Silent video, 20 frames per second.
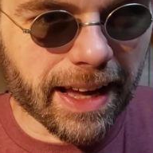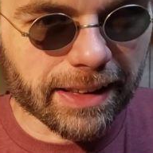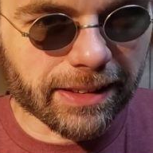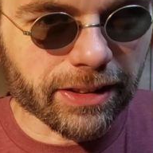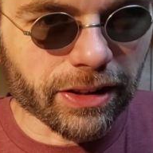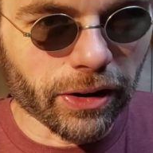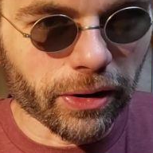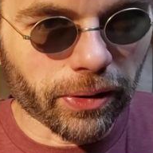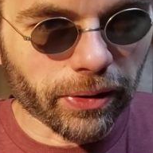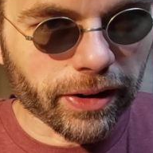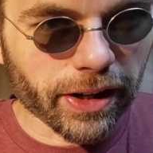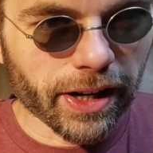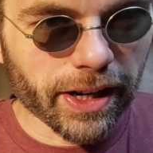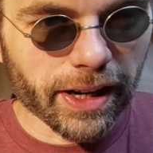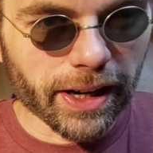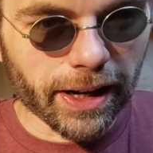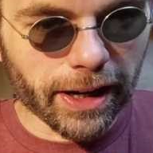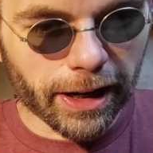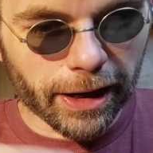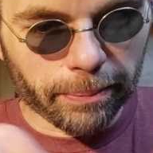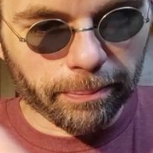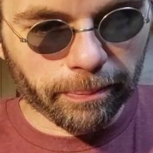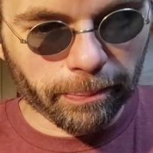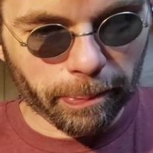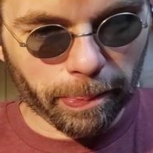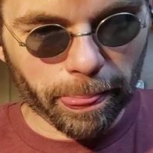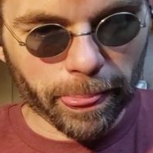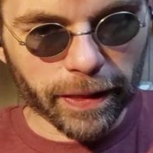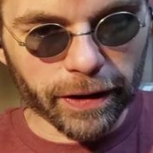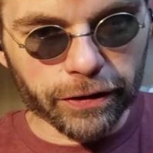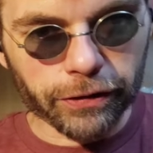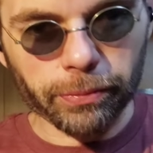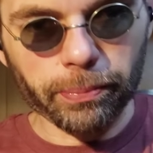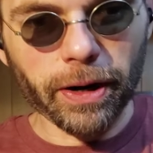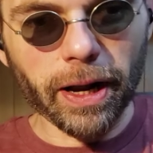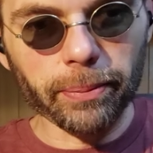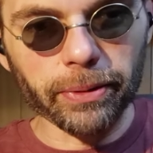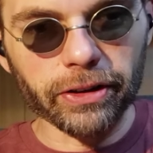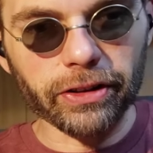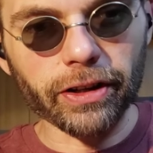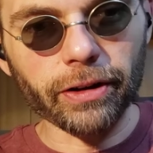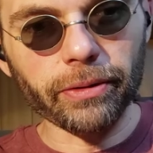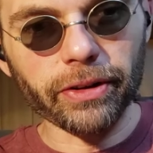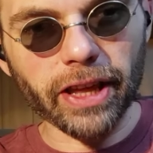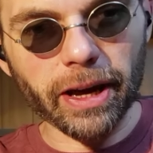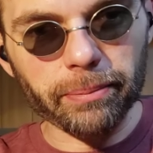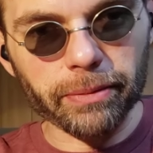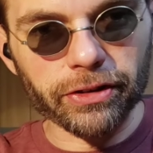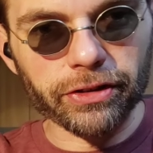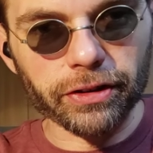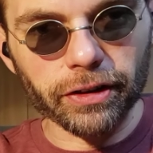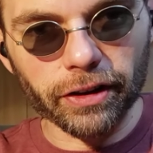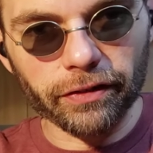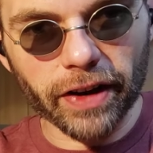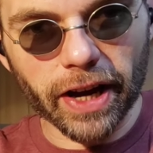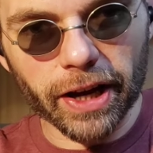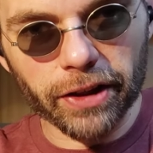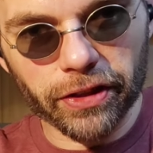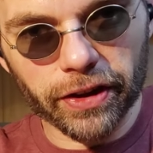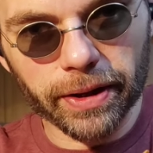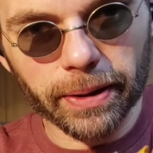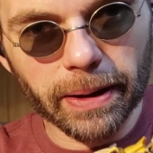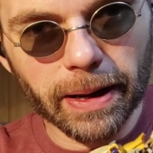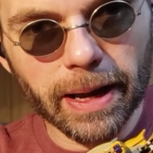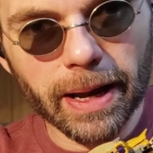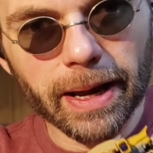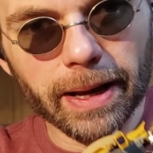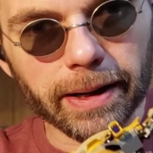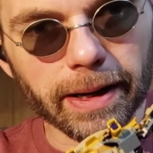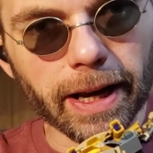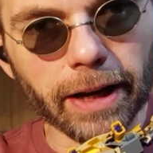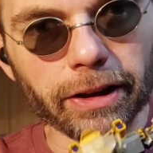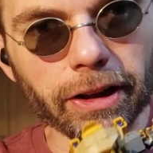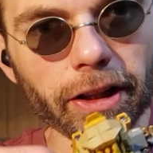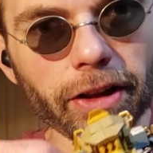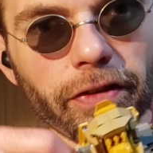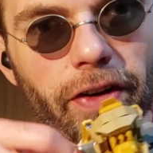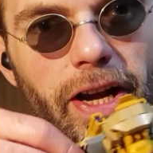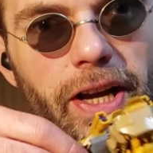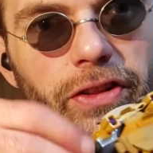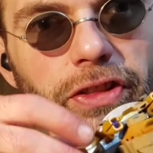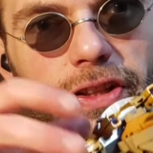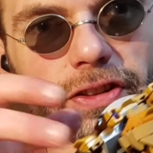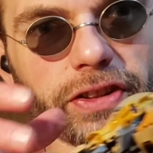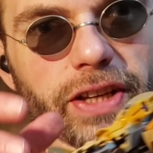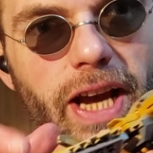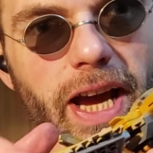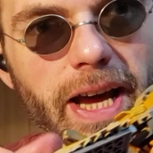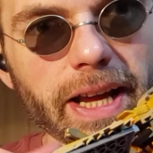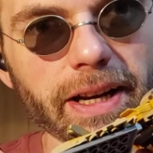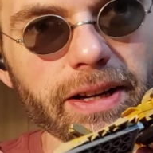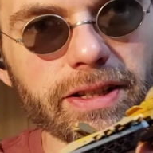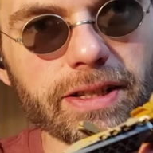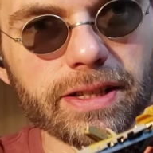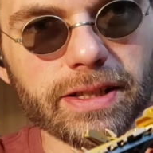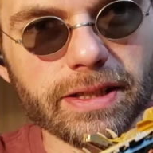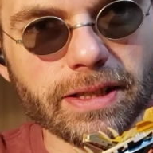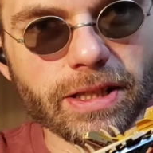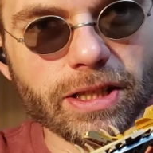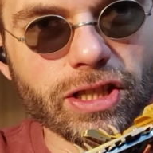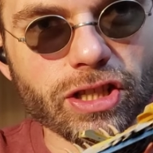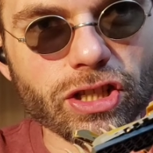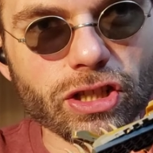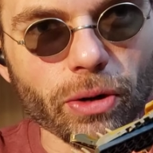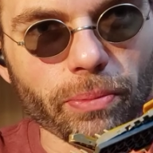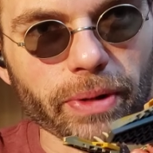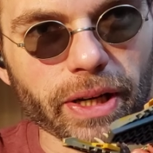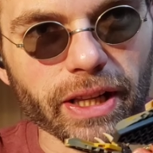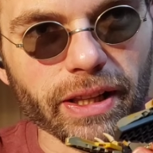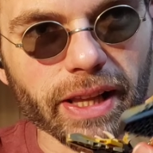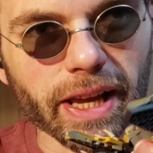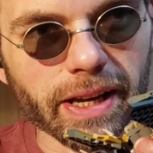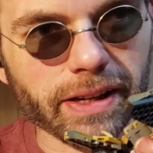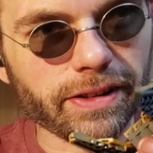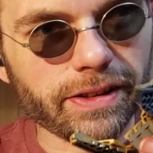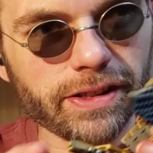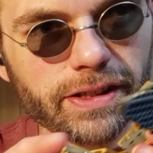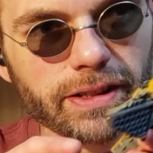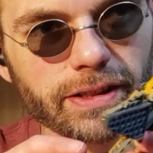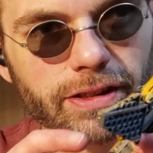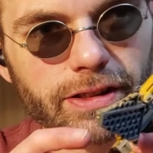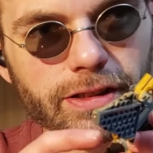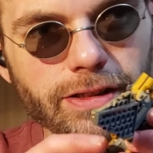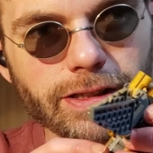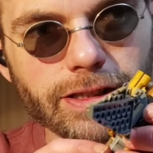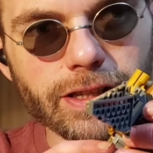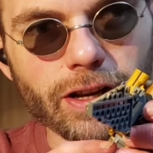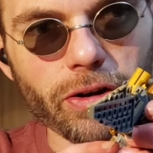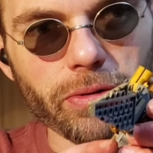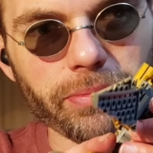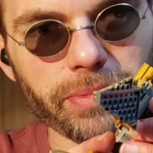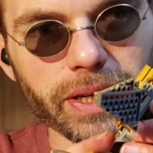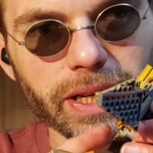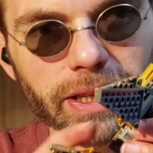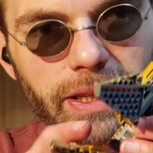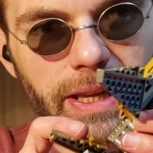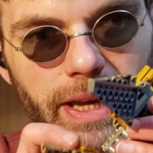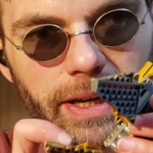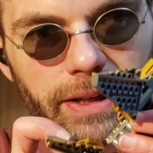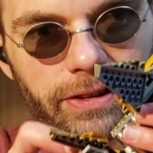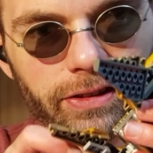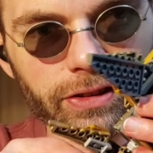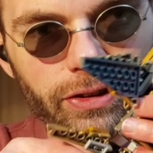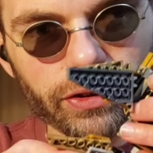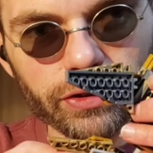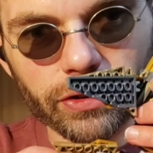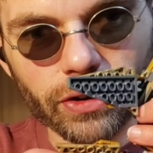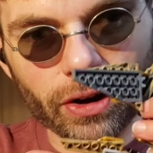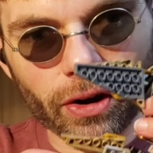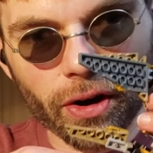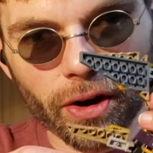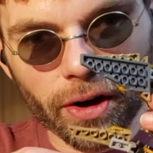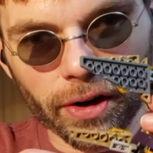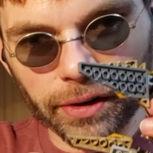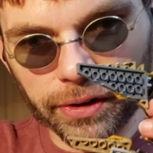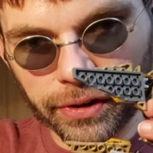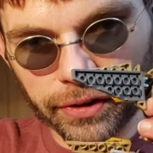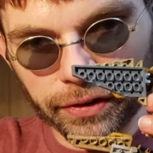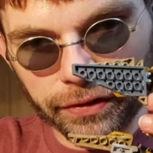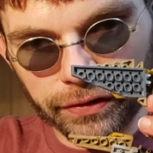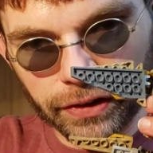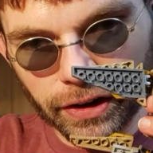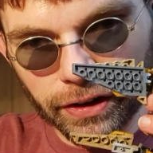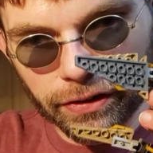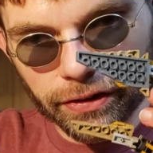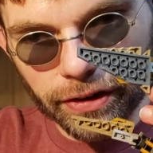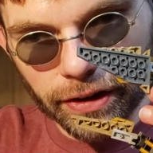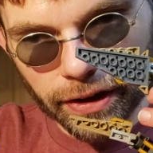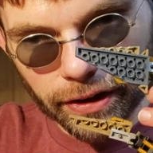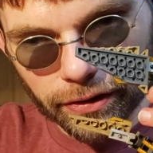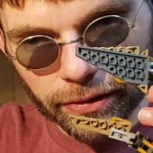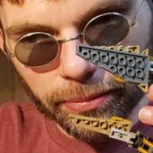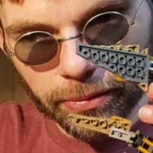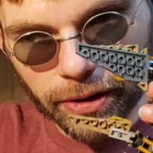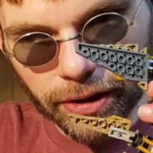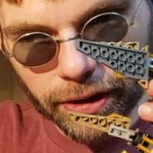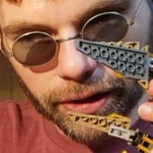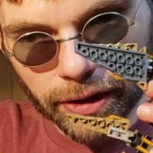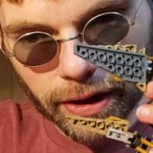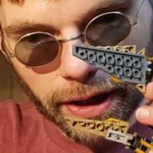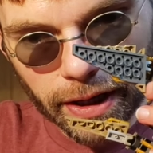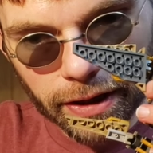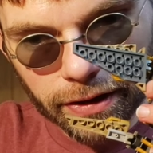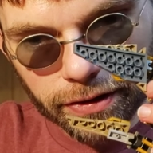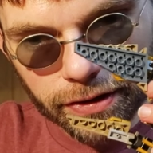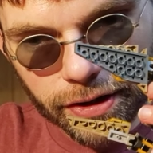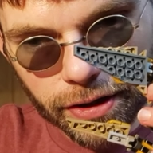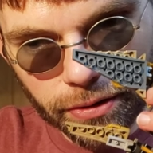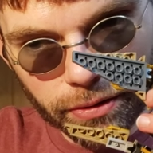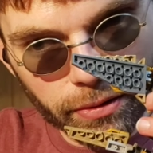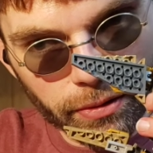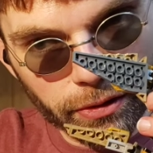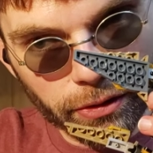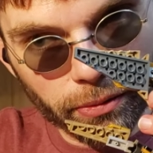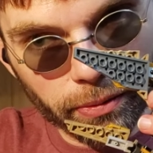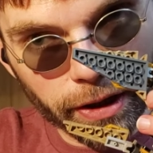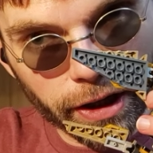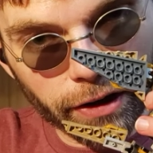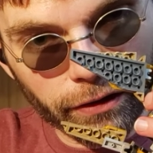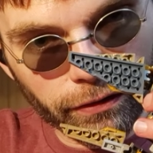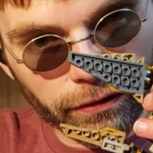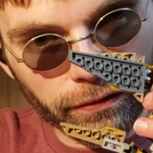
it's the Hulk. You should probably deal with that, Mr. Leviathan. Now the Leviathan's got so many legs, so many legs. There's all of these things. 1, 2, 3,